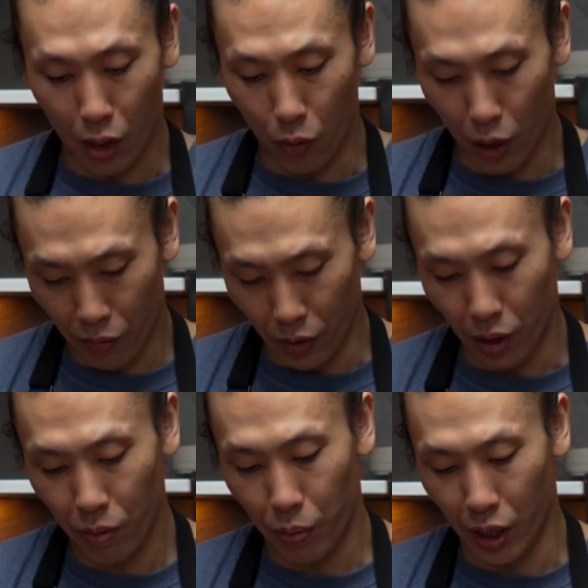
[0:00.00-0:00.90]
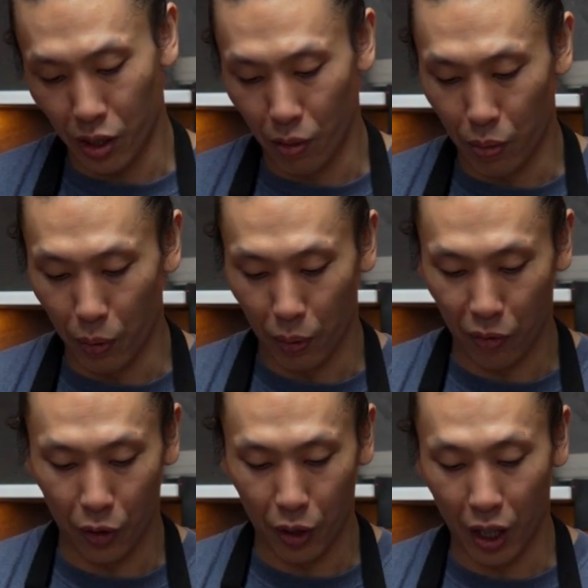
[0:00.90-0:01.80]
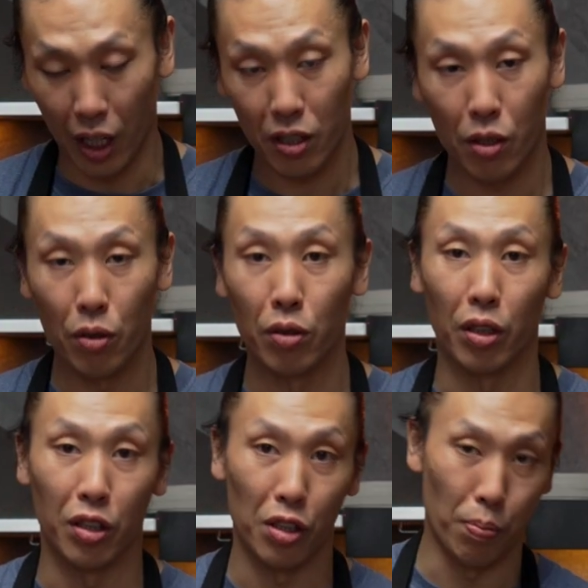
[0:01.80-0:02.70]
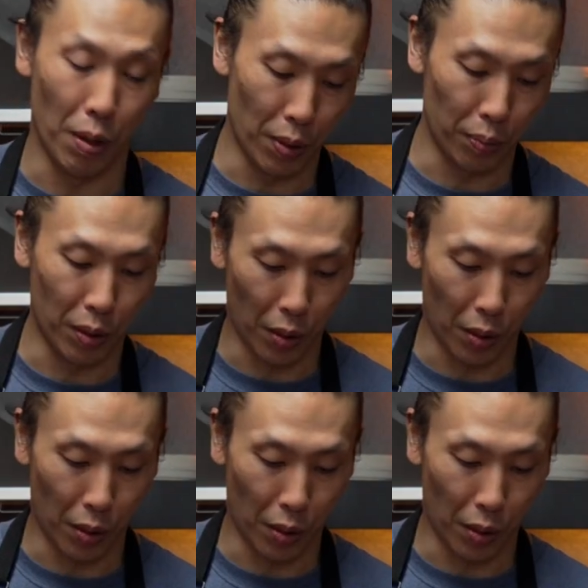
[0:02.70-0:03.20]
However, because some people prefer not to, you can just bump up the